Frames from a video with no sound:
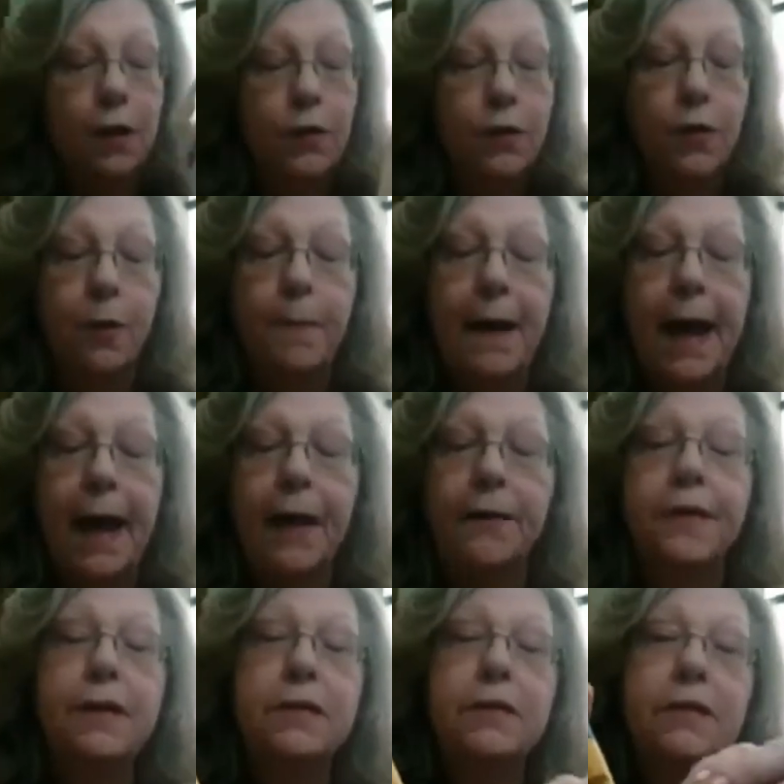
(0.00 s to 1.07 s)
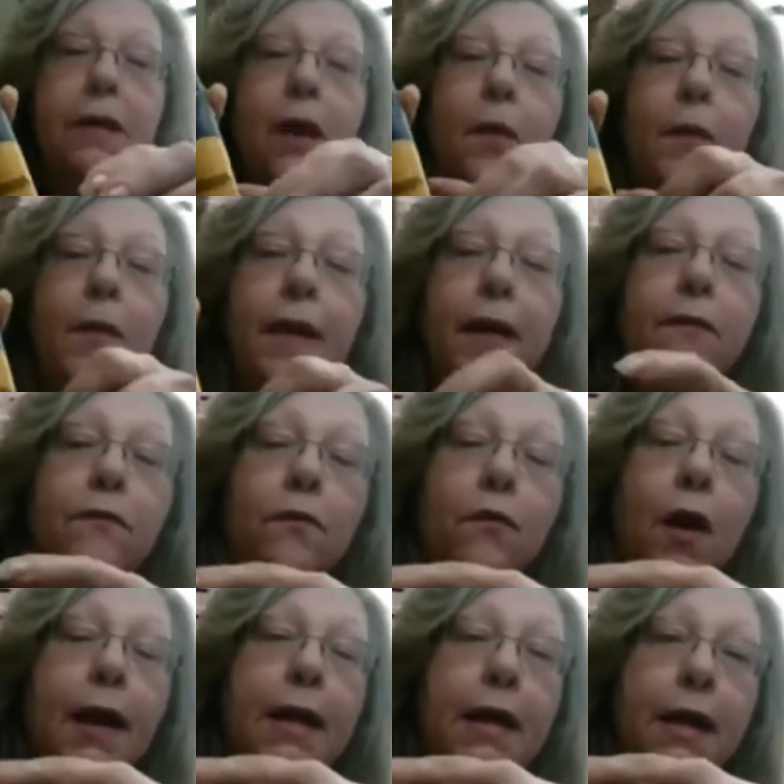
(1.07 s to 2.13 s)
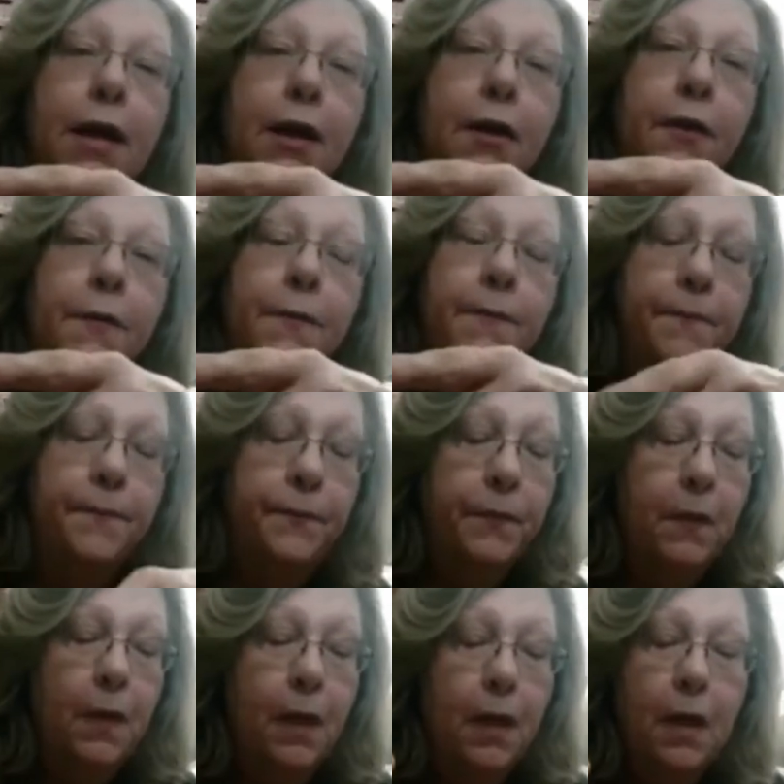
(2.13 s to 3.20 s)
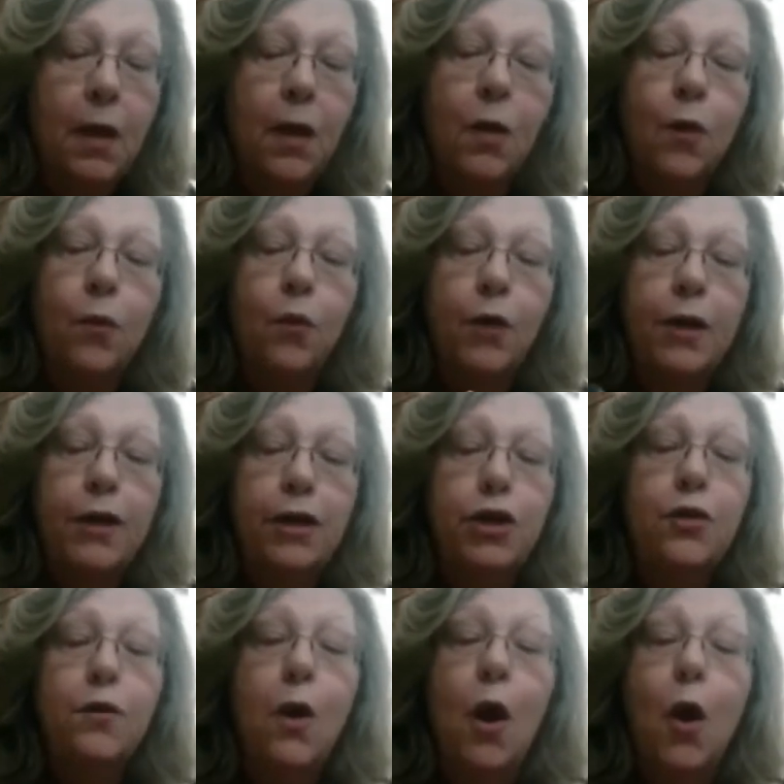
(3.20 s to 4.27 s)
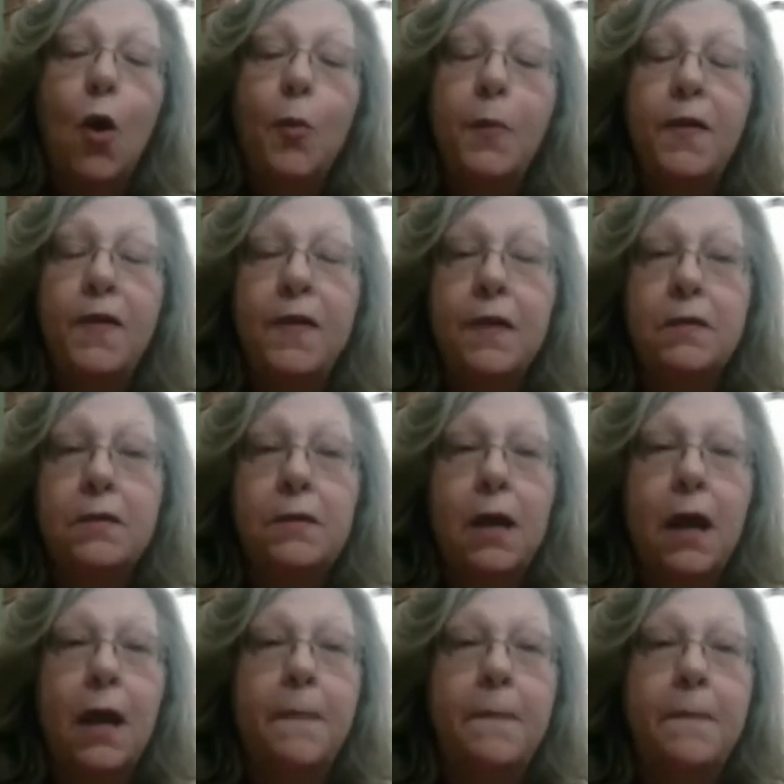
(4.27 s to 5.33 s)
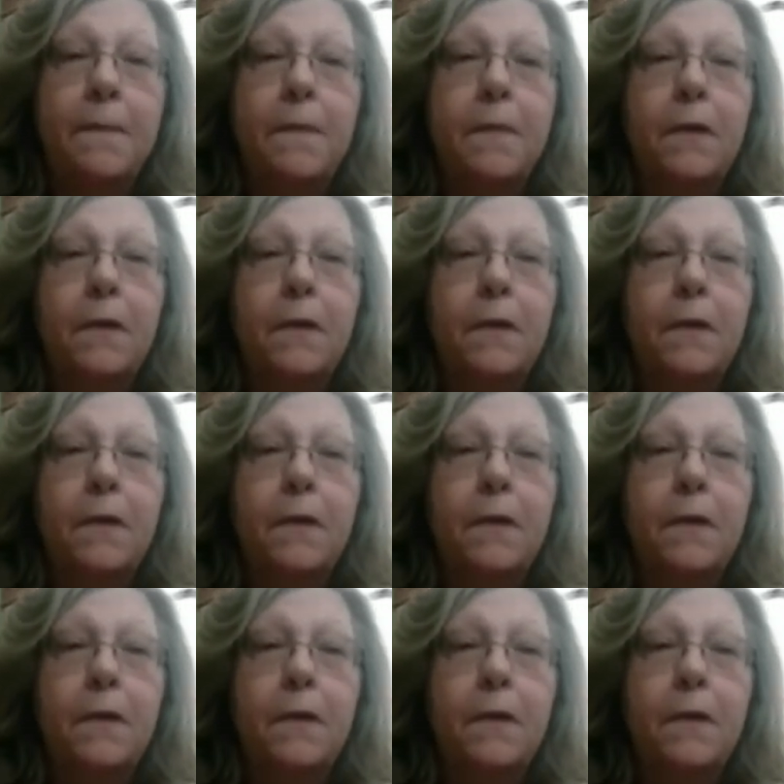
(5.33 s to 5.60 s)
your batteries go in right here. When you open this up,